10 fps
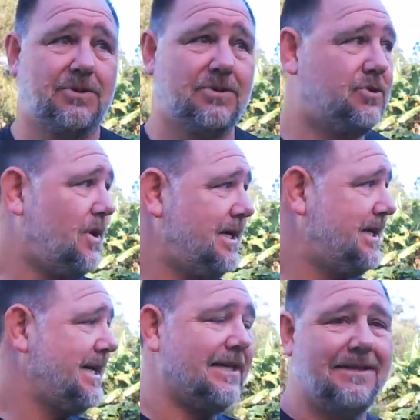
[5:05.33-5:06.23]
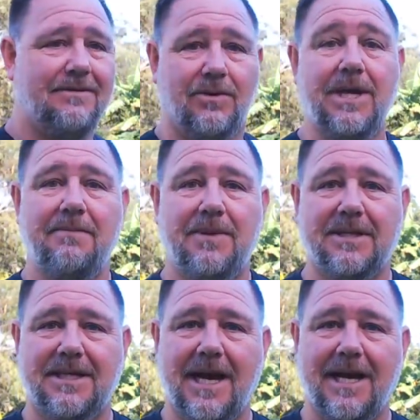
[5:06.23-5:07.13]
trying to get, you'll keep
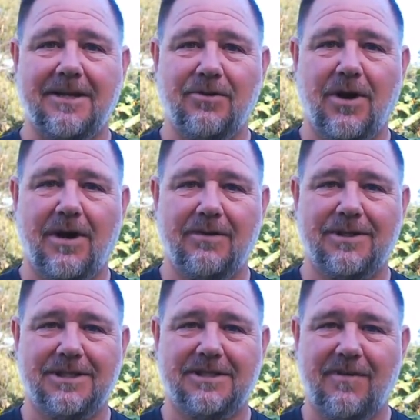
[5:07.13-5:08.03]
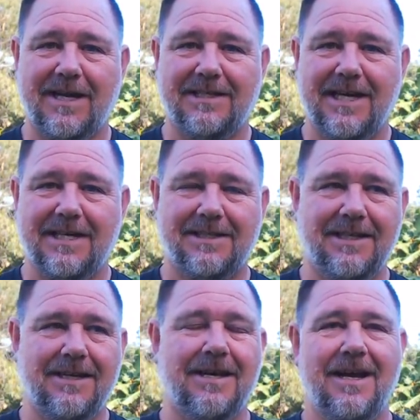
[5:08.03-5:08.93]
this garden growing, which is fantastic,